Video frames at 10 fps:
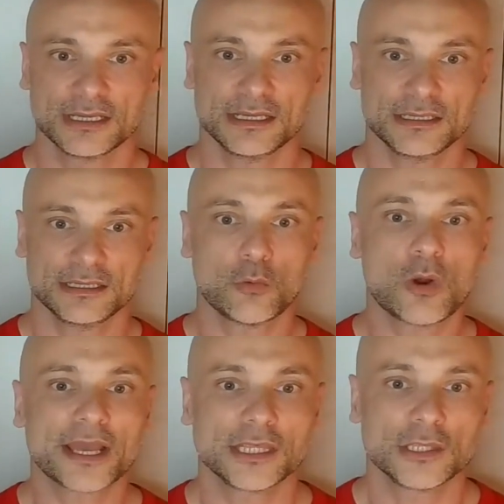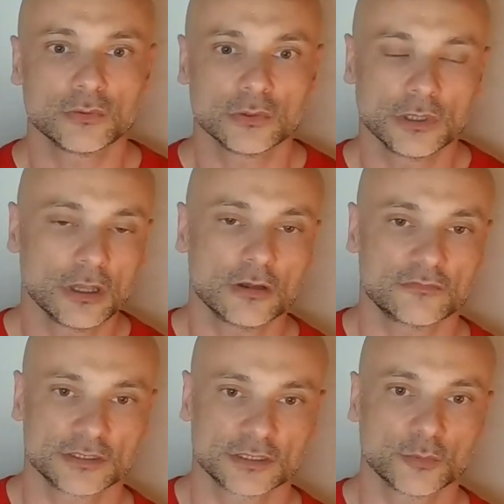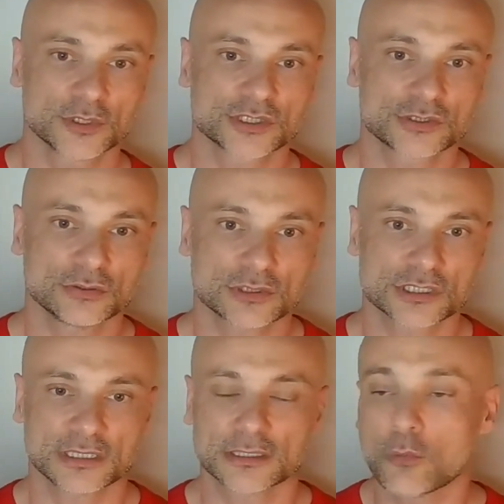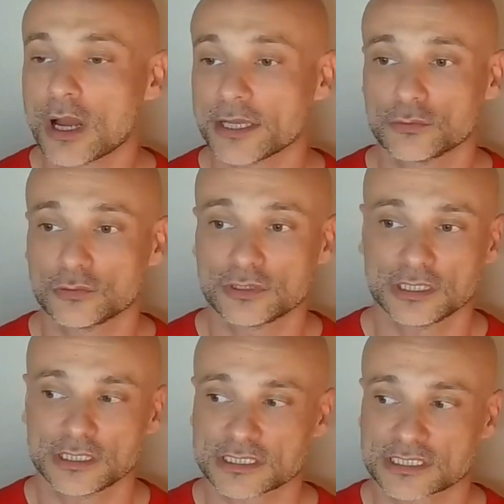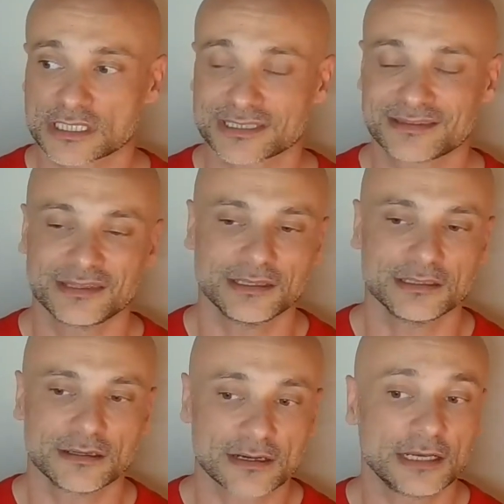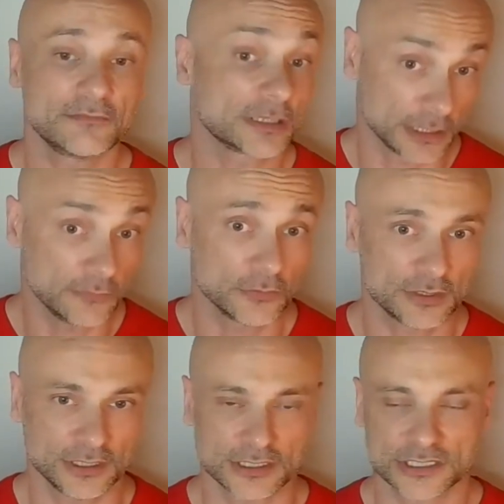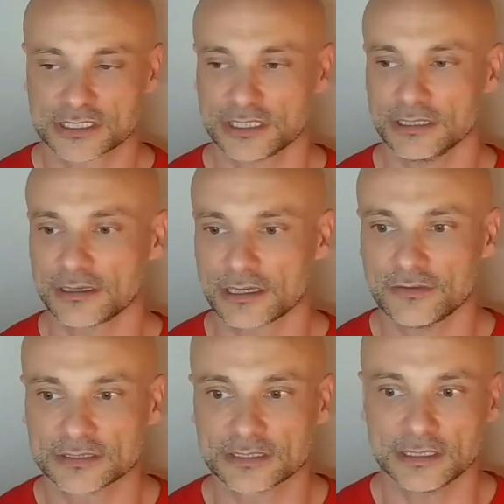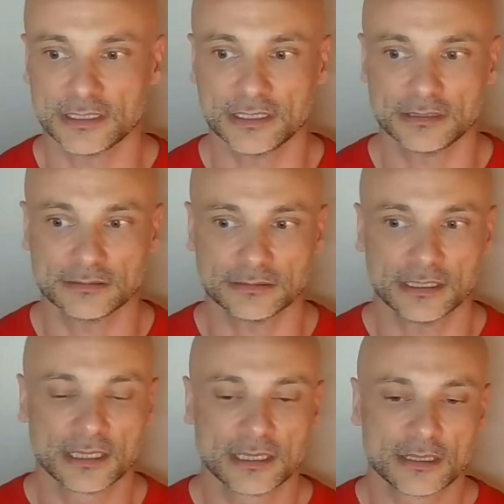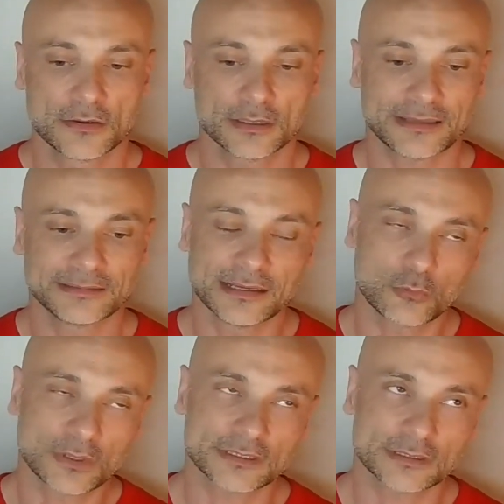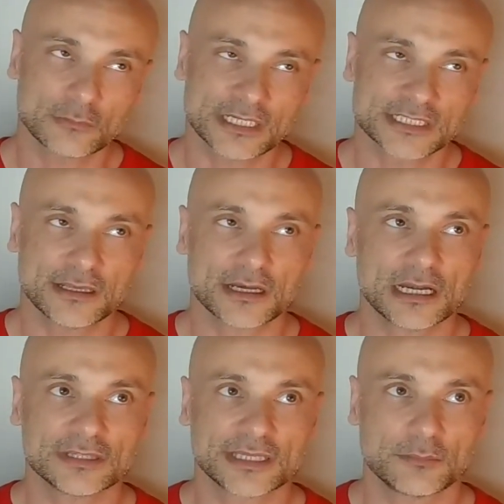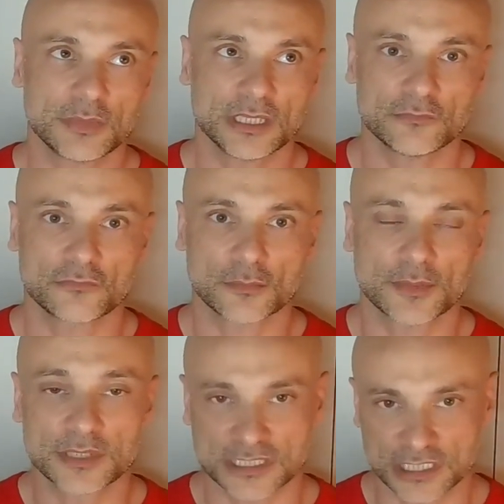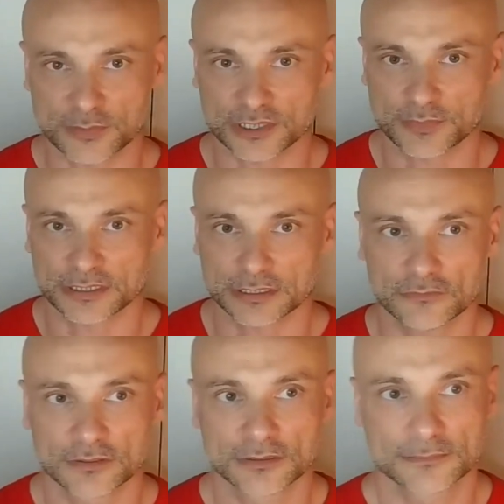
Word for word: Uh, why you love open source and why do you think is still relevant? If you think it's still relevant in, when when I say relevant, I mean from a business perspective.